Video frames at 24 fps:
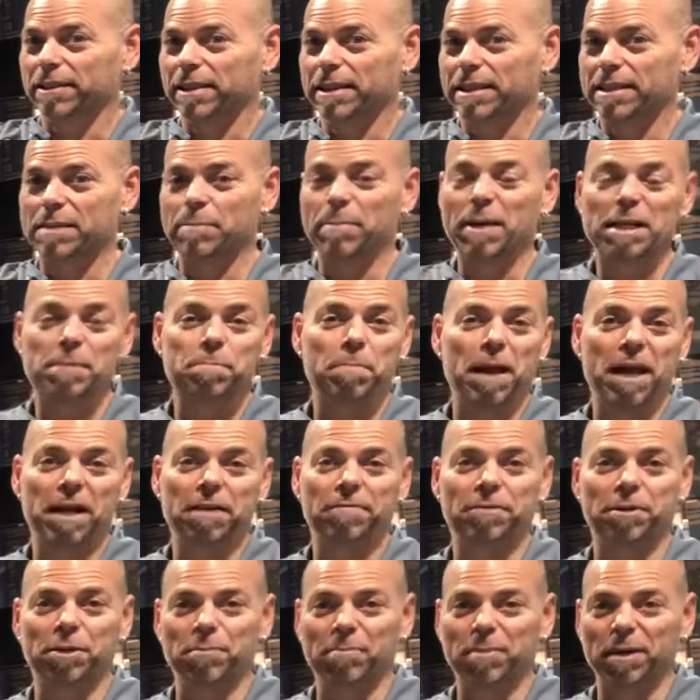It's the best
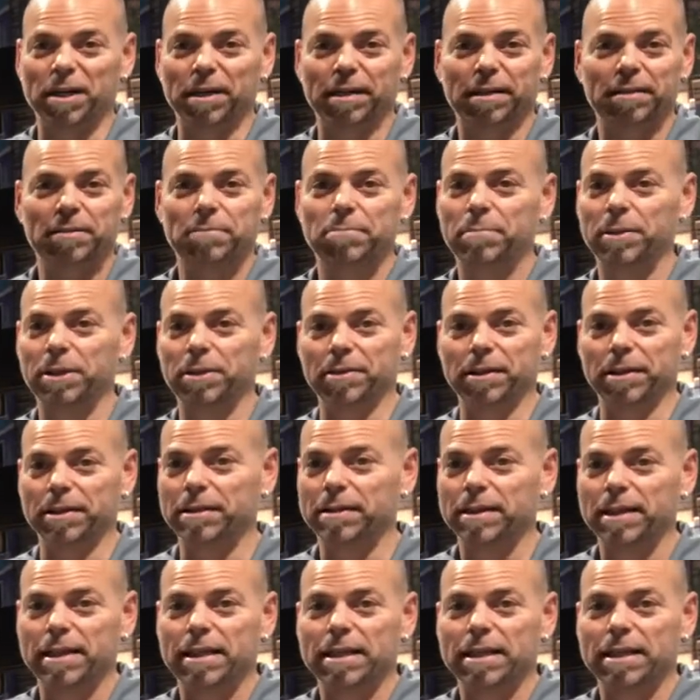bang for your buck, period.